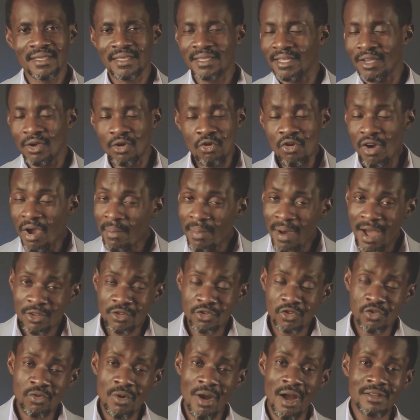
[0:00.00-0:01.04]
They go
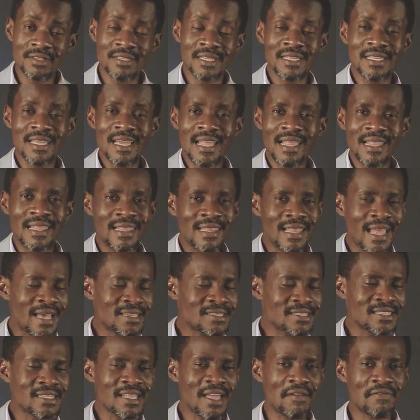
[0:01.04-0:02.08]
about throughout the day
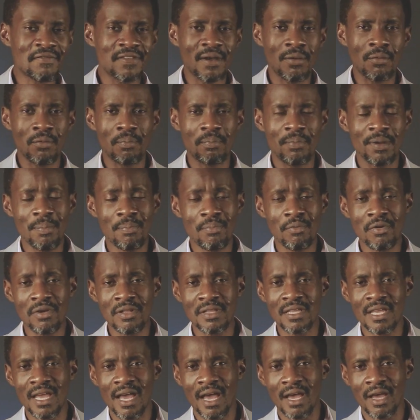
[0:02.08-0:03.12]
lusting after people
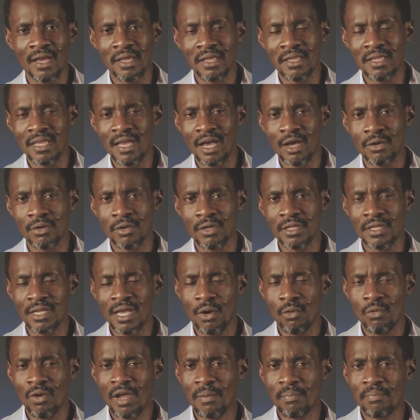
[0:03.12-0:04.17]
in
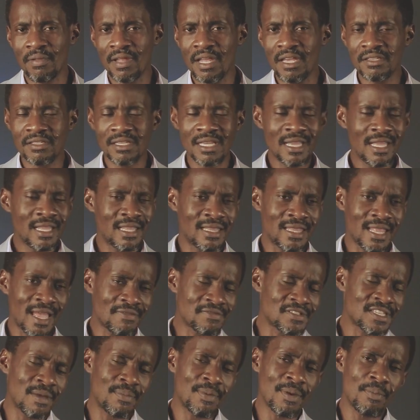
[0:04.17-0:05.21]
their workplace,
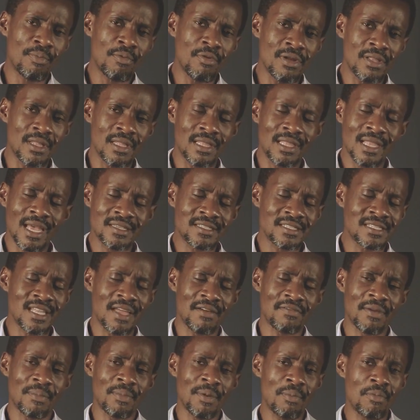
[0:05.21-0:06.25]
lusting
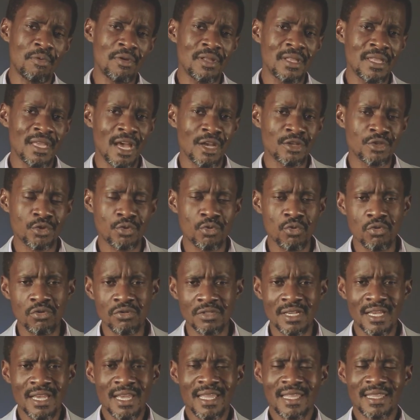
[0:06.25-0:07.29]
after people in their
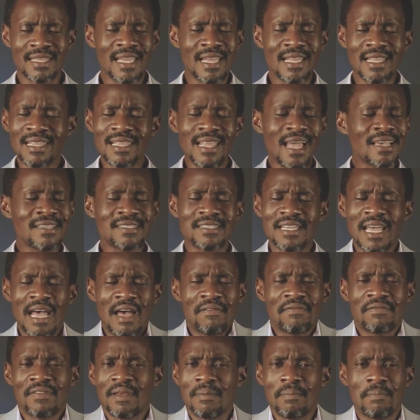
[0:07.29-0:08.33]
schools. They lust
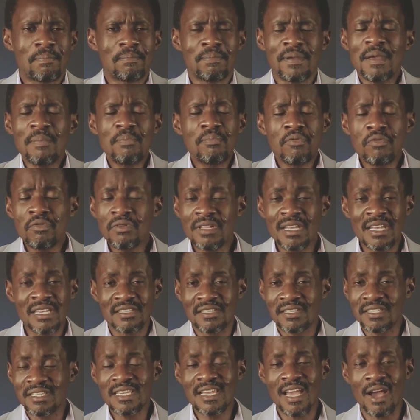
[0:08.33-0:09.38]
after people they
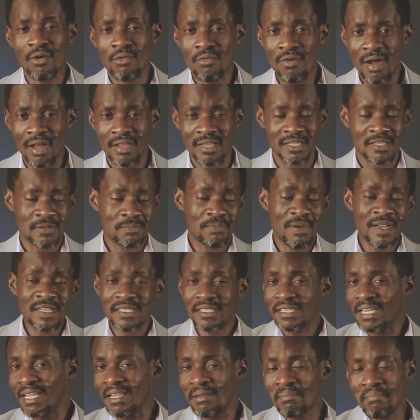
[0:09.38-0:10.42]
see around,
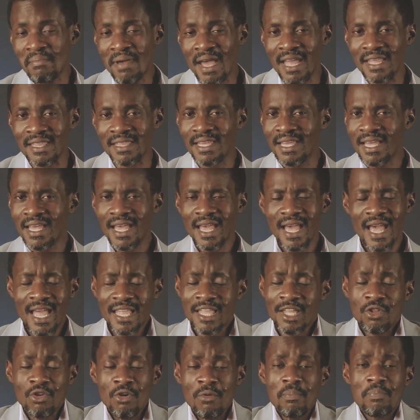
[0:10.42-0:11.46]
especially men.
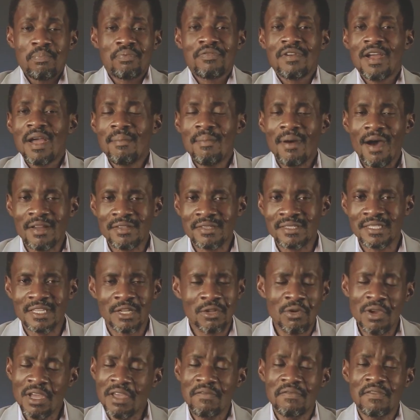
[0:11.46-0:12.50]
And they don't pray about it. They
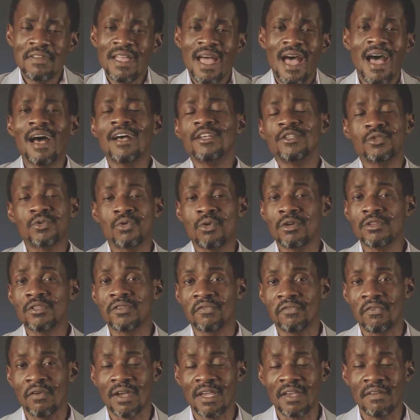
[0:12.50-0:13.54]
don't even ask God to
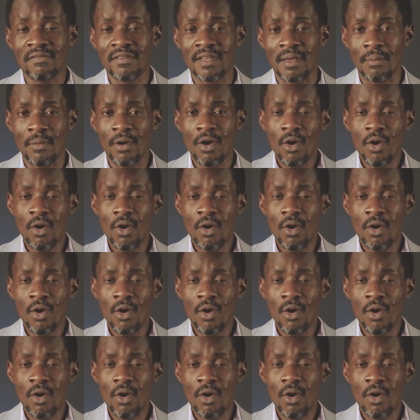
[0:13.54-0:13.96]
forgive them.